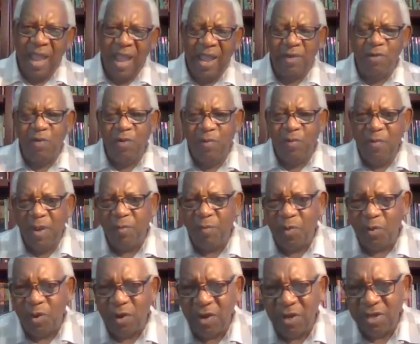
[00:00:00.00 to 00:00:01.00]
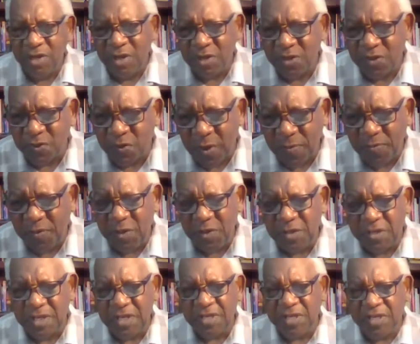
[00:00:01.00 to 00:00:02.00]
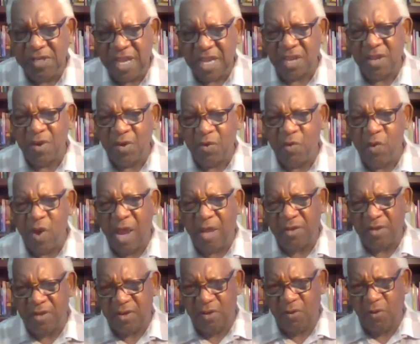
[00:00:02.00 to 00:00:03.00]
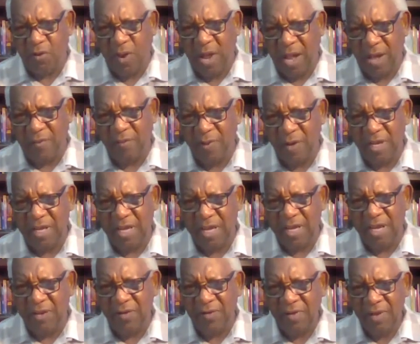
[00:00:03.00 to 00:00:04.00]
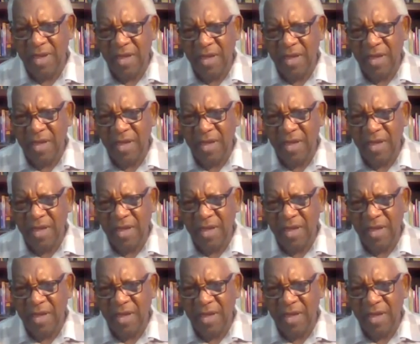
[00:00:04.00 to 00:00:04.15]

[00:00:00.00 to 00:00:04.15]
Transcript: I remember the scriptures in Second Chronicle, I believe.